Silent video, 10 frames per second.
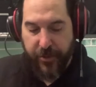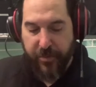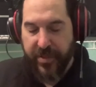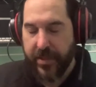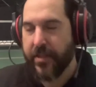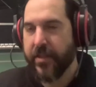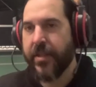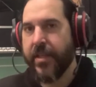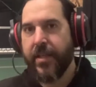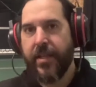your book,
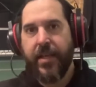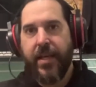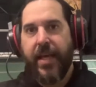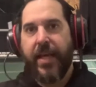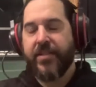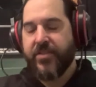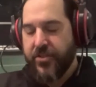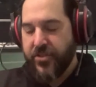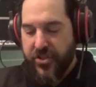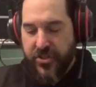is
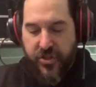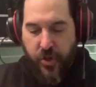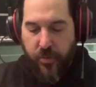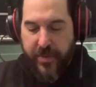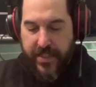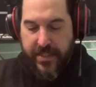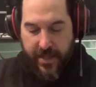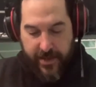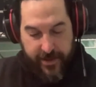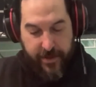there's just so many
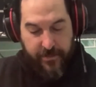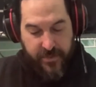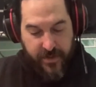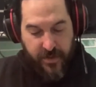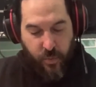times